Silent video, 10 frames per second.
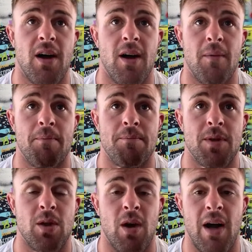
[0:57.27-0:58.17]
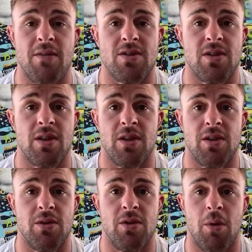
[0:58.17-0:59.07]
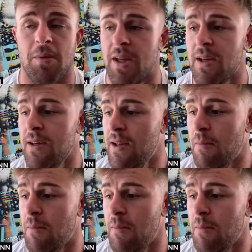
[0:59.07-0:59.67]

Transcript: obviously, you know me.